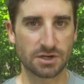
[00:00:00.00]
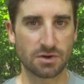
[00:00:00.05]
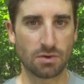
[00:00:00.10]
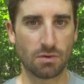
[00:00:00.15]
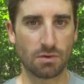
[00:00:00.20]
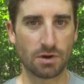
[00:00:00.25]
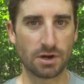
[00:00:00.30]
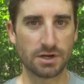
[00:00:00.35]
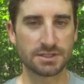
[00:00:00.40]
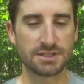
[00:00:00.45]

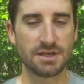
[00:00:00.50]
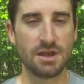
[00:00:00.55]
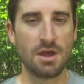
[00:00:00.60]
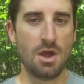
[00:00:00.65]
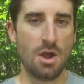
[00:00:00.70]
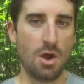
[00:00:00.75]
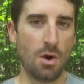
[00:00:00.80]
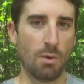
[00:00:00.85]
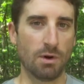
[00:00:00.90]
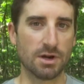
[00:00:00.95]
corners.
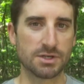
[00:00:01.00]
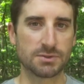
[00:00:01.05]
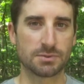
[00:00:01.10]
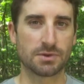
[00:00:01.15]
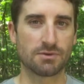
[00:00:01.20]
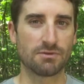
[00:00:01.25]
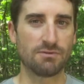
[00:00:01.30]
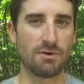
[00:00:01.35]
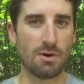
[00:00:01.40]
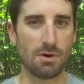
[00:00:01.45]
Whereas with
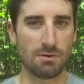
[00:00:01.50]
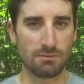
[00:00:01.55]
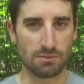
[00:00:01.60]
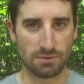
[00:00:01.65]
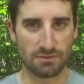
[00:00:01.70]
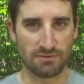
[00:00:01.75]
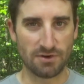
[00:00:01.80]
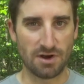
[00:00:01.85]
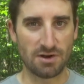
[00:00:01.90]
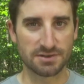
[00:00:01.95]
the
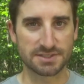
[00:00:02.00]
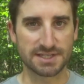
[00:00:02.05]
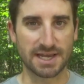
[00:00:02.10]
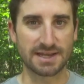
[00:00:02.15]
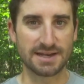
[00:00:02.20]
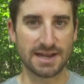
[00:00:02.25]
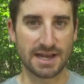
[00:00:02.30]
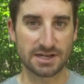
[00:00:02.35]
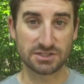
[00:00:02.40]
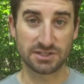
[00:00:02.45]
Revals, I
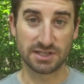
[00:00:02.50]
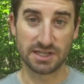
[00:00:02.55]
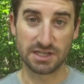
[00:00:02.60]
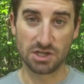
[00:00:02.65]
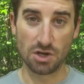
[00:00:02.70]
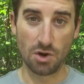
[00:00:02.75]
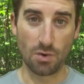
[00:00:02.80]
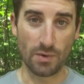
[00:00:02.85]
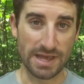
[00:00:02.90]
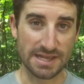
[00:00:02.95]
can actually
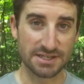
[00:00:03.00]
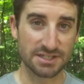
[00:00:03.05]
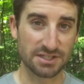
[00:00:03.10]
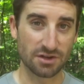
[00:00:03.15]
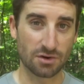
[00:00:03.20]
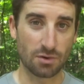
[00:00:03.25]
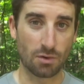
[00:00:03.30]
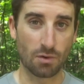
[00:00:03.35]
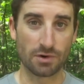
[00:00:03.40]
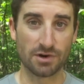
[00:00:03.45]
go into
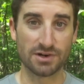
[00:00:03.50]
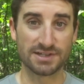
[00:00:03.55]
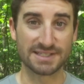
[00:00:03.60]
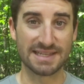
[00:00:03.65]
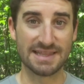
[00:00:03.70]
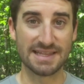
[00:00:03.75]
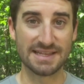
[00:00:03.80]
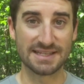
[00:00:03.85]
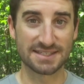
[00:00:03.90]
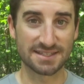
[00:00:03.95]
the corners
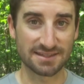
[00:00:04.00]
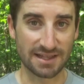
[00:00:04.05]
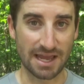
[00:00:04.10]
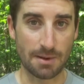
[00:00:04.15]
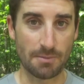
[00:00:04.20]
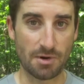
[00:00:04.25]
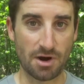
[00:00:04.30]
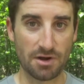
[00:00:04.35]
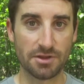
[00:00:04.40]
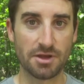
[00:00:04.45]
and then
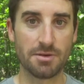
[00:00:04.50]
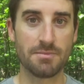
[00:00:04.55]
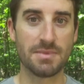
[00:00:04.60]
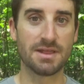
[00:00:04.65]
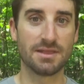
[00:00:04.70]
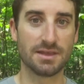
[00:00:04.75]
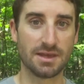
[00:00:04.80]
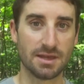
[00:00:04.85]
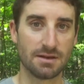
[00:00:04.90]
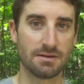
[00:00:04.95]
slam on them
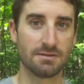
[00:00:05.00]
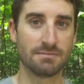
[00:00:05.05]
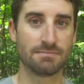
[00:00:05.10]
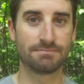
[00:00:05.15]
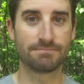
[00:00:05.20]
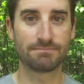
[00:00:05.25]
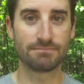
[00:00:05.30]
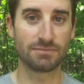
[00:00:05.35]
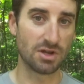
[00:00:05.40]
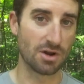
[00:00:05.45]
and then,
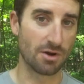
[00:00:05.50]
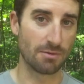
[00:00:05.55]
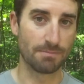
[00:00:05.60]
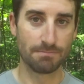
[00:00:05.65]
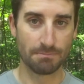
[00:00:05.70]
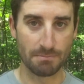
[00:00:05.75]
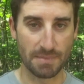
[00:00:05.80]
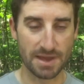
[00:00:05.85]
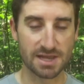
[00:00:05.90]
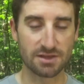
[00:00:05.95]
you know,
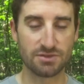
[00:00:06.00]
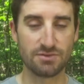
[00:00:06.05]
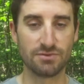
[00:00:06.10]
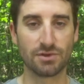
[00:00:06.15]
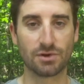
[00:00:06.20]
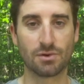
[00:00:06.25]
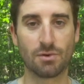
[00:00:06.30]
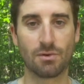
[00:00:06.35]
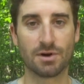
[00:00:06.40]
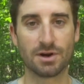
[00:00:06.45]
make it through
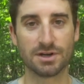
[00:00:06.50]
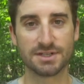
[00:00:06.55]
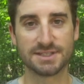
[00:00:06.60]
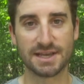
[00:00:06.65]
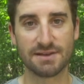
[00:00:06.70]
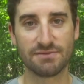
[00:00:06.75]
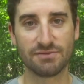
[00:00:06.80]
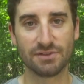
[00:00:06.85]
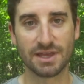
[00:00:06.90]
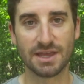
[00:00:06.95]
the corner
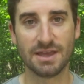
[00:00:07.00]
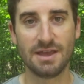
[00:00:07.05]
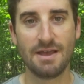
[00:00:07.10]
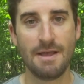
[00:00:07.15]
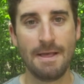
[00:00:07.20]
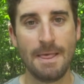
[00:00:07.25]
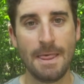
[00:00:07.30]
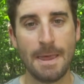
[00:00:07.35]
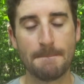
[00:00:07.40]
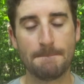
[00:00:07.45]
safely.
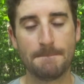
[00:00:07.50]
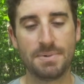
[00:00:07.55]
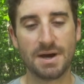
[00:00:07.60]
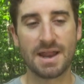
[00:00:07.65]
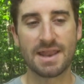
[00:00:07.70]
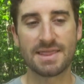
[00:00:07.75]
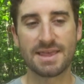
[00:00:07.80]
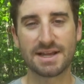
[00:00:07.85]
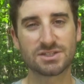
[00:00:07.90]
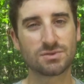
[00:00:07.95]

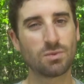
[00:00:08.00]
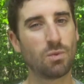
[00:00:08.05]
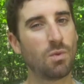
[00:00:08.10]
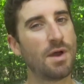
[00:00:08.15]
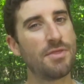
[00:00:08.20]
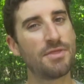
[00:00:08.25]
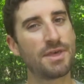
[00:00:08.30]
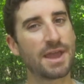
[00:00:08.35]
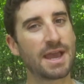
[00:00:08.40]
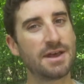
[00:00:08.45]
But that's
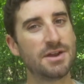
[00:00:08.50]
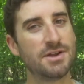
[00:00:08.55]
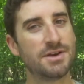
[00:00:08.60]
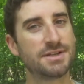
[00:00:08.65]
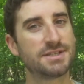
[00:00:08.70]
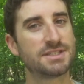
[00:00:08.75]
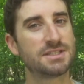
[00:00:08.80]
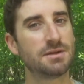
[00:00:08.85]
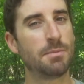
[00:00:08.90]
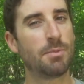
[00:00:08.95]
one thing I
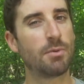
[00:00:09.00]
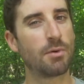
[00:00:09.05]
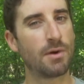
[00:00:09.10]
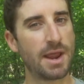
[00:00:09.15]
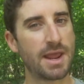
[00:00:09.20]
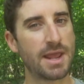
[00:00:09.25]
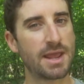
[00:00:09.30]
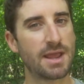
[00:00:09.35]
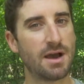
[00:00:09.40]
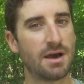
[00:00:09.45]
noticed. The
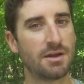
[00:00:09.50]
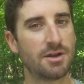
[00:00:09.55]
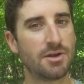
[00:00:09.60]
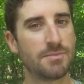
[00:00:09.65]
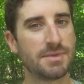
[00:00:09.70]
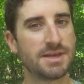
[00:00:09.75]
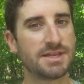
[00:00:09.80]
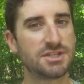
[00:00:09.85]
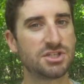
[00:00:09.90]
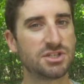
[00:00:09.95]
braking on
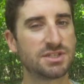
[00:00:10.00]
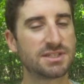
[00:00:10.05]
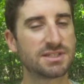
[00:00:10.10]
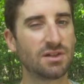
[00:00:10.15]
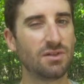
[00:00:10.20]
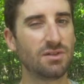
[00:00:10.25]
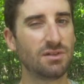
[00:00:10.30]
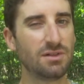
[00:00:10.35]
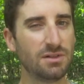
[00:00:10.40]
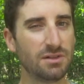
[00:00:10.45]
them is just a
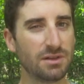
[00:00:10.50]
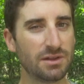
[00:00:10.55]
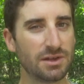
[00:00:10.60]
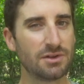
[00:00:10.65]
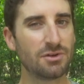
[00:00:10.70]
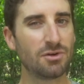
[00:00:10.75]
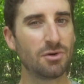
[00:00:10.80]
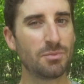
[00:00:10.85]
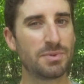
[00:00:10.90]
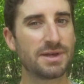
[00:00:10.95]

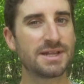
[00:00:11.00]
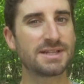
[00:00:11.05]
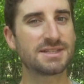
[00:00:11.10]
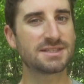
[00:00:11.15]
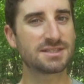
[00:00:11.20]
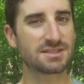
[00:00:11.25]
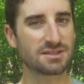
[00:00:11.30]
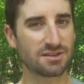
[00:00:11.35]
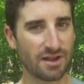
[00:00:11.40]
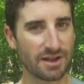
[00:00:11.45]
little bit
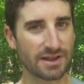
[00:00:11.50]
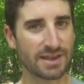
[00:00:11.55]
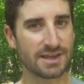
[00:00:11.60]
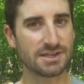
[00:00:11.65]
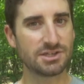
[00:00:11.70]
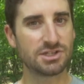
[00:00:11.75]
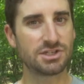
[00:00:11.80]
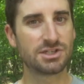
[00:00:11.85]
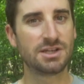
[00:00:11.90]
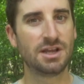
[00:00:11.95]

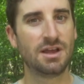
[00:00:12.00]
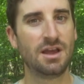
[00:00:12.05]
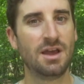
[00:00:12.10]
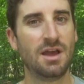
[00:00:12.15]
sluggish.